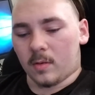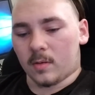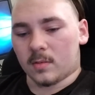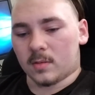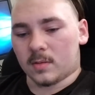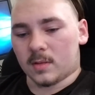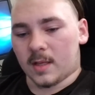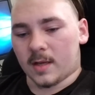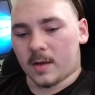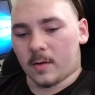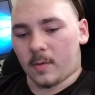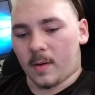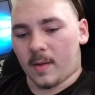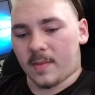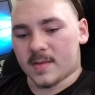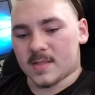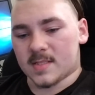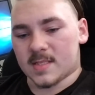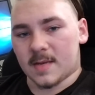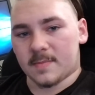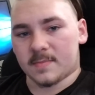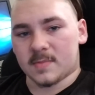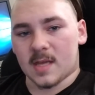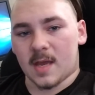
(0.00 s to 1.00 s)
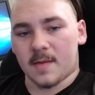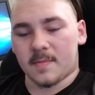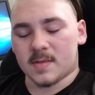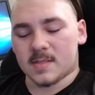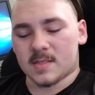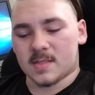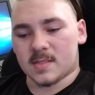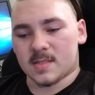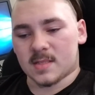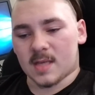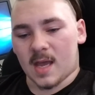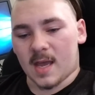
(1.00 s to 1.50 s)
like around the same time
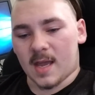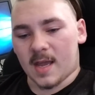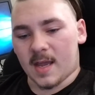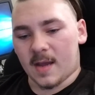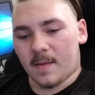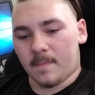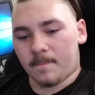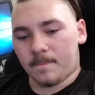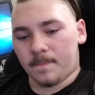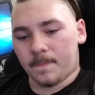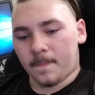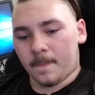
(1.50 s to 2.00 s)
as I am,